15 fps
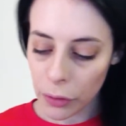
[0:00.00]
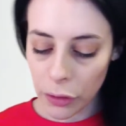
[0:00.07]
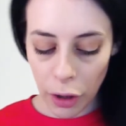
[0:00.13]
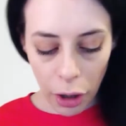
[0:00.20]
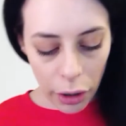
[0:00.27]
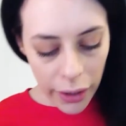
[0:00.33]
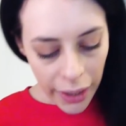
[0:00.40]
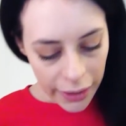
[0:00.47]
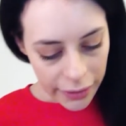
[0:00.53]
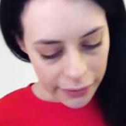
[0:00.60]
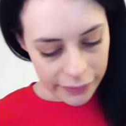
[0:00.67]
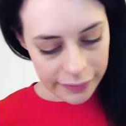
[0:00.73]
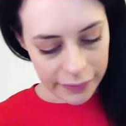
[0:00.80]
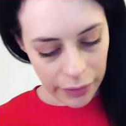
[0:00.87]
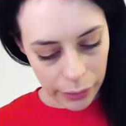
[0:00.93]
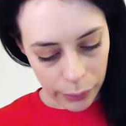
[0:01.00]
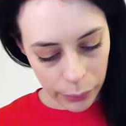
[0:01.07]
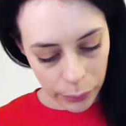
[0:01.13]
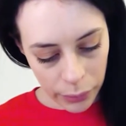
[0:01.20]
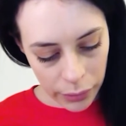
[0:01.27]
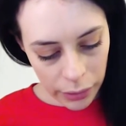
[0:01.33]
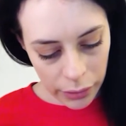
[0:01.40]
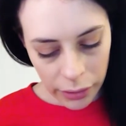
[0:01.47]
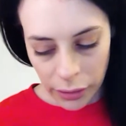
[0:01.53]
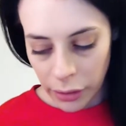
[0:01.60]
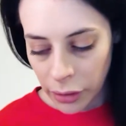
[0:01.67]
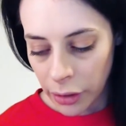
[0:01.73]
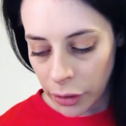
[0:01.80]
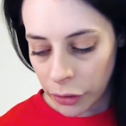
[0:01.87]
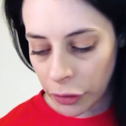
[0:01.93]
Okay, so
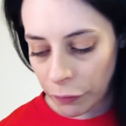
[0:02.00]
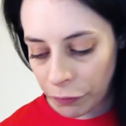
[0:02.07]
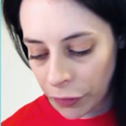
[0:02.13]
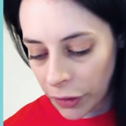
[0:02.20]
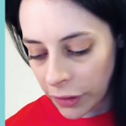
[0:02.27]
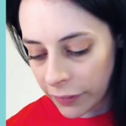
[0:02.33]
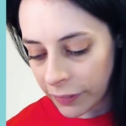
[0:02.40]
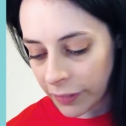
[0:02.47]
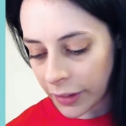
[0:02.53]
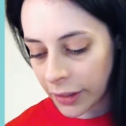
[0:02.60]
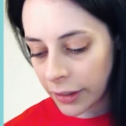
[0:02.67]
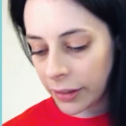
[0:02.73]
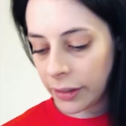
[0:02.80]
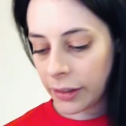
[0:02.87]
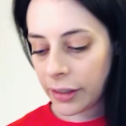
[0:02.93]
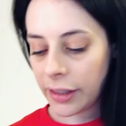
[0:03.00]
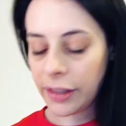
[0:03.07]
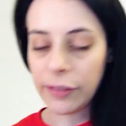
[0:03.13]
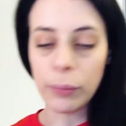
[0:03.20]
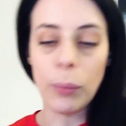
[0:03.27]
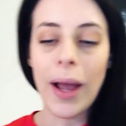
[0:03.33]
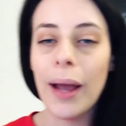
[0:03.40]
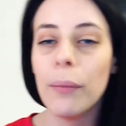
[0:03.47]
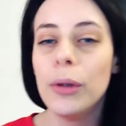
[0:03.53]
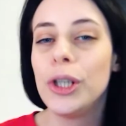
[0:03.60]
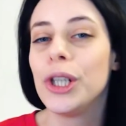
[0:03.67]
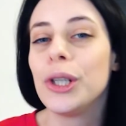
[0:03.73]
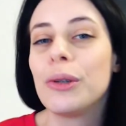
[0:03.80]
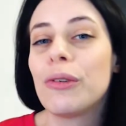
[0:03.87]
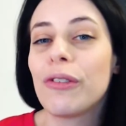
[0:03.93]
the first thing is, where would
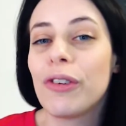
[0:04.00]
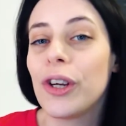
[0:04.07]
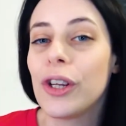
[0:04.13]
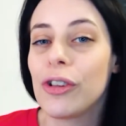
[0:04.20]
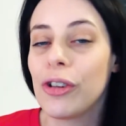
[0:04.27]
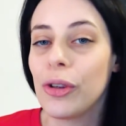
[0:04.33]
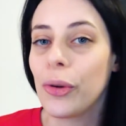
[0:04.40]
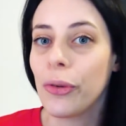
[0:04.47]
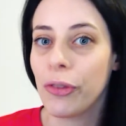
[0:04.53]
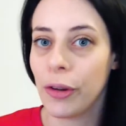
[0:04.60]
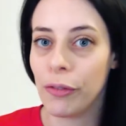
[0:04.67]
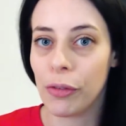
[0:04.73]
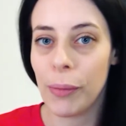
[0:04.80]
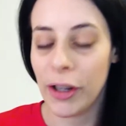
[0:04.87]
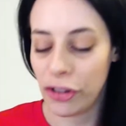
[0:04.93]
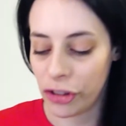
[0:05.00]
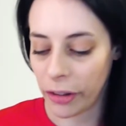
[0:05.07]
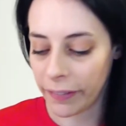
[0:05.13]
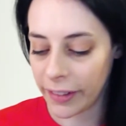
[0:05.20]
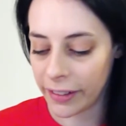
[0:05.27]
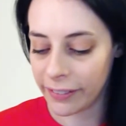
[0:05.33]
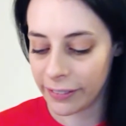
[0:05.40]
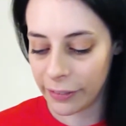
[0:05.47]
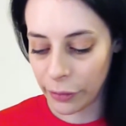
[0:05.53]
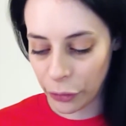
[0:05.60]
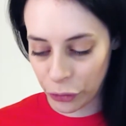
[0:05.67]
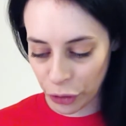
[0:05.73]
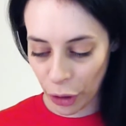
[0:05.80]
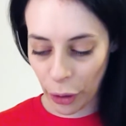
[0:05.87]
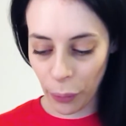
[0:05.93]
you refer to for information on this?
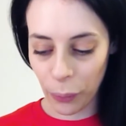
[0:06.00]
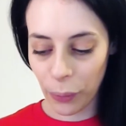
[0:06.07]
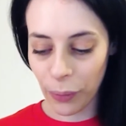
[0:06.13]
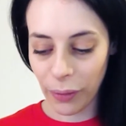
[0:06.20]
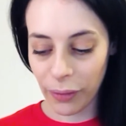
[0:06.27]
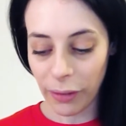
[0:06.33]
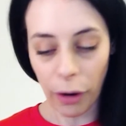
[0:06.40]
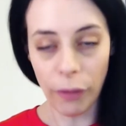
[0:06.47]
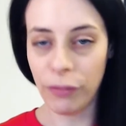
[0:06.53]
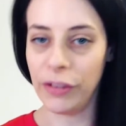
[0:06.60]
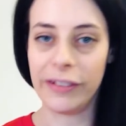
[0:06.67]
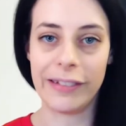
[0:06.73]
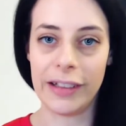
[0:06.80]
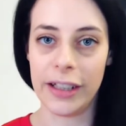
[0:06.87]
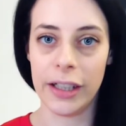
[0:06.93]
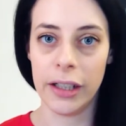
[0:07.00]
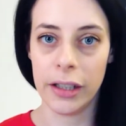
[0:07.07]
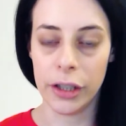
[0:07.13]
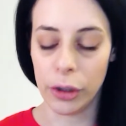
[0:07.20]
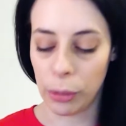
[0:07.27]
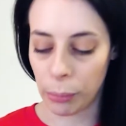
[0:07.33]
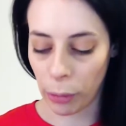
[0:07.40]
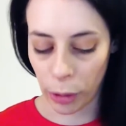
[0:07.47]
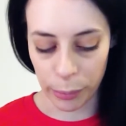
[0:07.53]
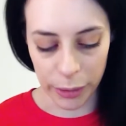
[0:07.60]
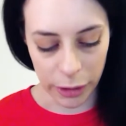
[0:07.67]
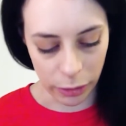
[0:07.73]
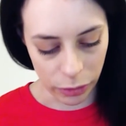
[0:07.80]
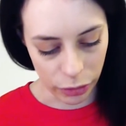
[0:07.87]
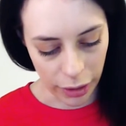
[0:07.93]
So obviously, your employment
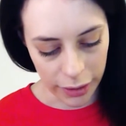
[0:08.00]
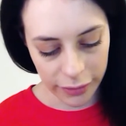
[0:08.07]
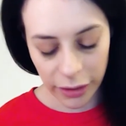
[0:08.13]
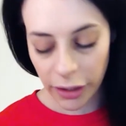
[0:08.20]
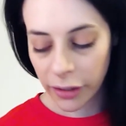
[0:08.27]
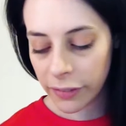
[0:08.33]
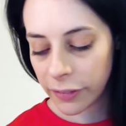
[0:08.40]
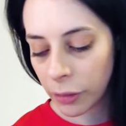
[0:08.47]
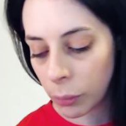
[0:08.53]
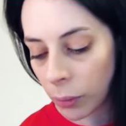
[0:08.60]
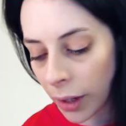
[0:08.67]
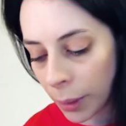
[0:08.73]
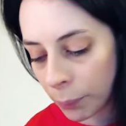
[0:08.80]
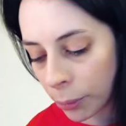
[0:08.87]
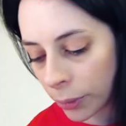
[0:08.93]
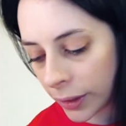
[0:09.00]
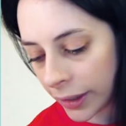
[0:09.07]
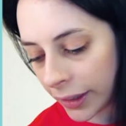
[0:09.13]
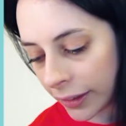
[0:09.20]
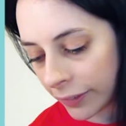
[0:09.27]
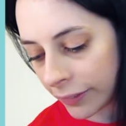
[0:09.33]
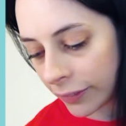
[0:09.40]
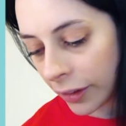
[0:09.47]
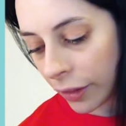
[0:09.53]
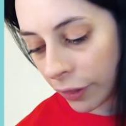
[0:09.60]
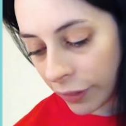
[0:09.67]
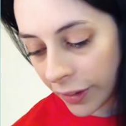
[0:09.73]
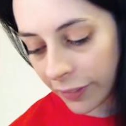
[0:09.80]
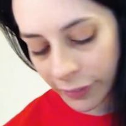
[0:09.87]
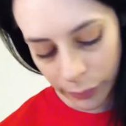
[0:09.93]
contract. So what I put is,
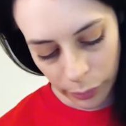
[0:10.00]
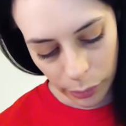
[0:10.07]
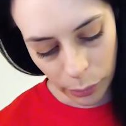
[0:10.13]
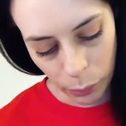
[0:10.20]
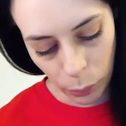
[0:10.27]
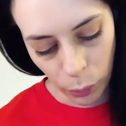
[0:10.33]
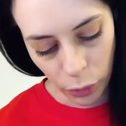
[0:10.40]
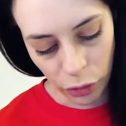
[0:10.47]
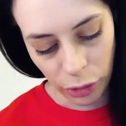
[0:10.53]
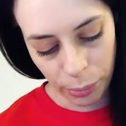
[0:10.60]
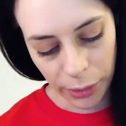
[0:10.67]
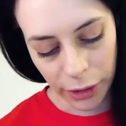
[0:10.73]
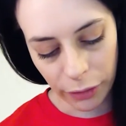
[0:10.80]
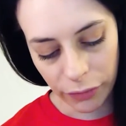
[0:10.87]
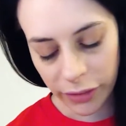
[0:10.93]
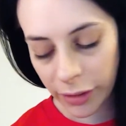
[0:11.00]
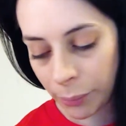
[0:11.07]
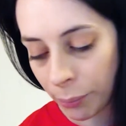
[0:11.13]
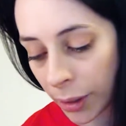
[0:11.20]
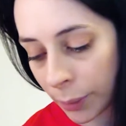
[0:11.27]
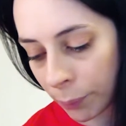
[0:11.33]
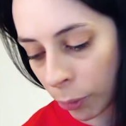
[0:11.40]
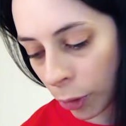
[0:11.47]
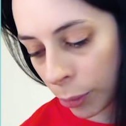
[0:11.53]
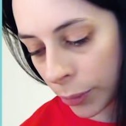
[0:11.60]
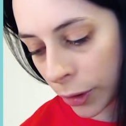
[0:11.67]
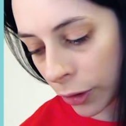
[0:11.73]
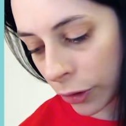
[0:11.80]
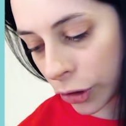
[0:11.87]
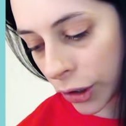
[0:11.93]
this would be covered in my employment
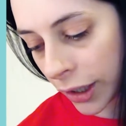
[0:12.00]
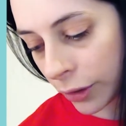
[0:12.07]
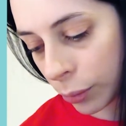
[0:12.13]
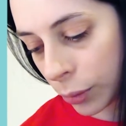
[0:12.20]
contract.